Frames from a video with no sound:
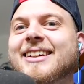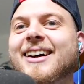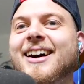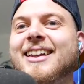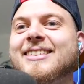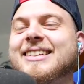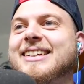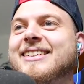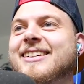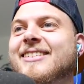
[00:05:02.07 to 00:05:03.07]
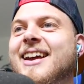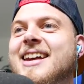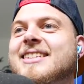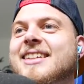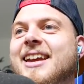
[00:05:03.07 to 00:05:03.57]
Oh, that was
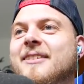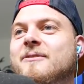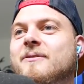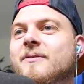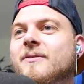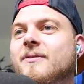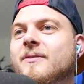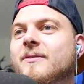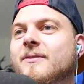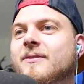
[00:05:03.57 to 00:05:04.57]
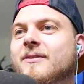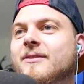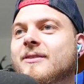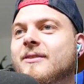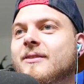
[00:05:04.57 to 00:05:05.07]
crazy. That was that was a good
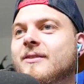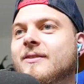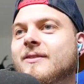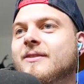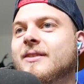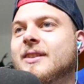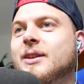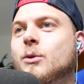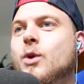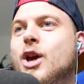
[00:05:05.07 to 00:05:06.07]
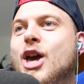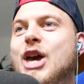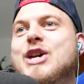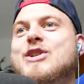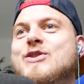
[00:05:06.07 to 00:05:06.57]
goal. That was a good goal.
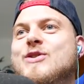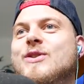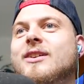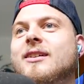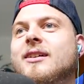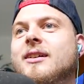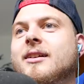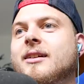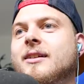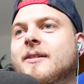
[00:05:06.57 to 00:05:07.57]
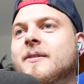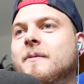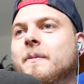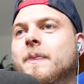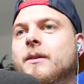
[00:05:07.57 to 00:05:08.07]
Woohoo!
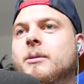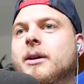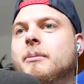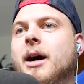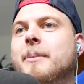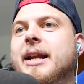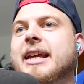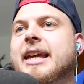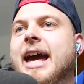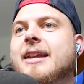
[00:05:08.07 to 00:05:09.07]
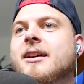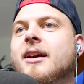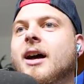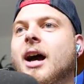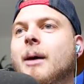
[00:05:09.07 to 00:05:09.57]
Come on, I'm, I'm at it uh, again.
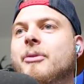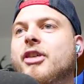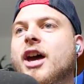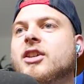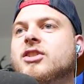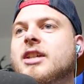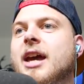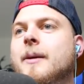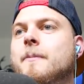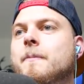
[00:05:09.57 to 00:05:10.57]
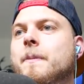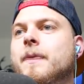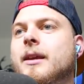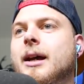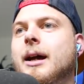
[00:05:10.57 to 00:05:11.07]
He's I'm going thirsty. for it again.
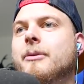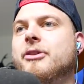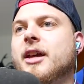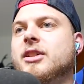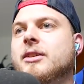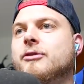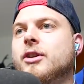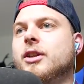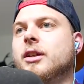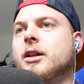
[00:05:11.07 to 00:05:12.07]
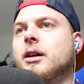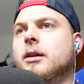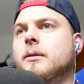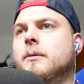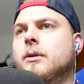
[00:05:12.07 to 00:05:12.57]
I'm thirsty for another
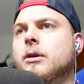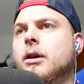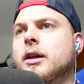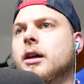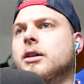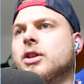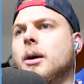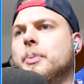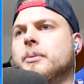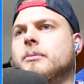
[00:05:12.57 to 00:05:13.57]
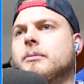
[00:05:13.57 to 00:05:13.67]
goal. He goes up.